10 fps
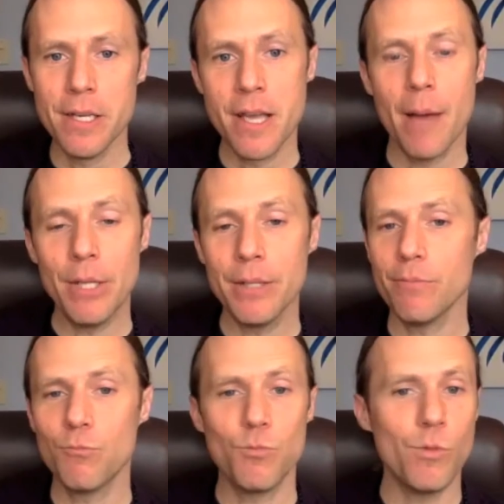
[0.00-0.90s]
I mean,
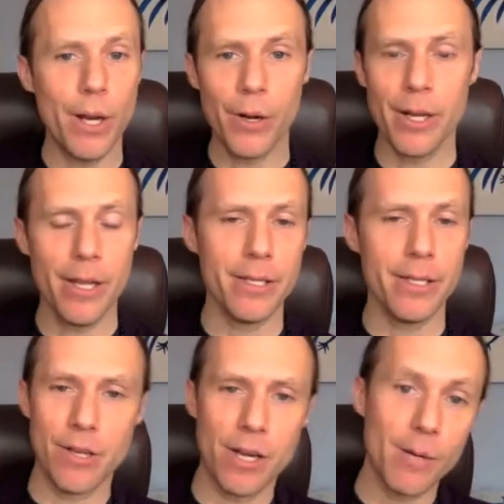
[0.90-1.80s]
there it is.
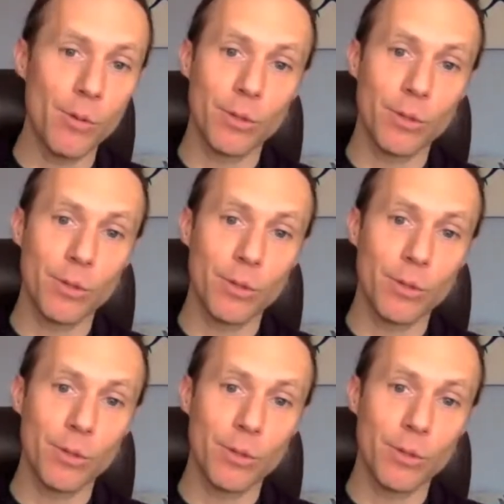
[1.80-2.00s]
Talk about